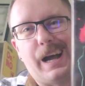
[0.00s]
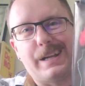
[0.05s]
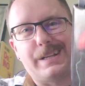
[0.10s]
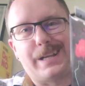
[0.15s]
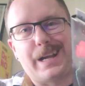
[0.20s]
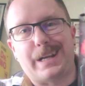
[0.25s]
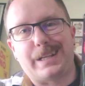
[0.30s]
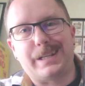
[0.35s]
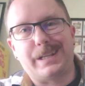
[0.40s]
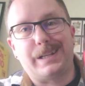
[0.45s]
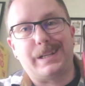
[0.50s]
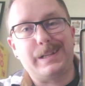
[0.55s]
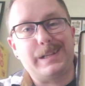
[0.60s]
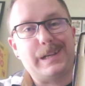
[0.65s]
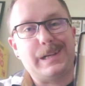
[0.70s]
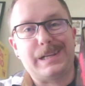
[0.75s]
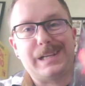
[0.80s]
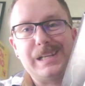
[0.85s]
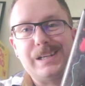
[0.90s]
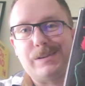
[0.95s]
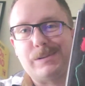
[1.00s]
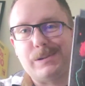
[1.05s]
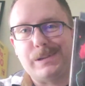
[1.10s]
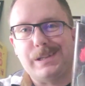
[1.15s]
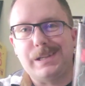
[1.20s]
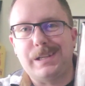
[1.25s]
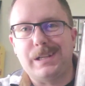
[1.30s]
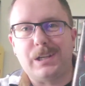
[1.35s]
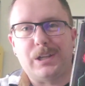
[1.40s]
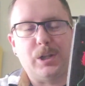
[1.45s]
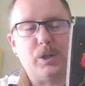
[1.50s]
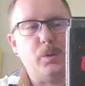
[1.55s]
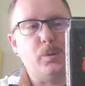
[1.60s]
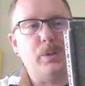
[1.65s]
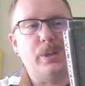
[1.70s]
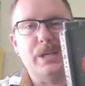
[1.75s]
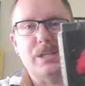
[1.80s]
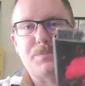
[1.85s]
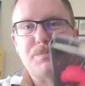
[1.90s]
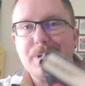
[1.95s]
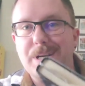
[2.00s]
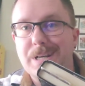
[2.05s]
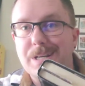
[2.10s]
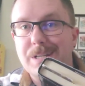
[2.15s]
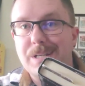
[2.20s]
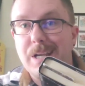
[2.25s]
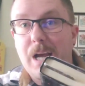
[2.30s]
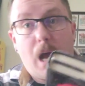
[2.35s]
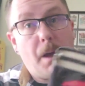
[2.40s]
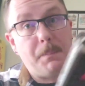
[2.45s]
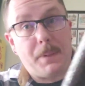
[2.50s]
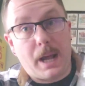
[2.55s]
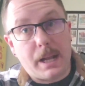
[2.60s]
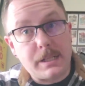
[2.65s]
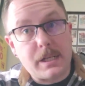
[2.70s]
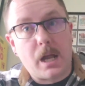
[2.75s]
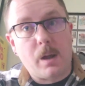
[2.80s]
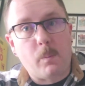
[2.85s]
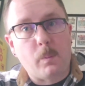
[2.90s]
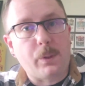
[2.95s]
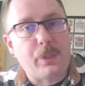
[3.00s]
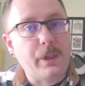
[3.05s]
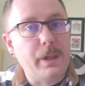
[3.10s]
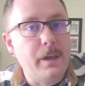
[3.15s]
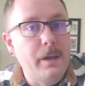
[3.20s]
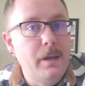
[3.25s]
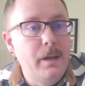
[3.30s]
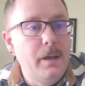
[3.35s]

Technically, I can't really include this because I'm not done with it.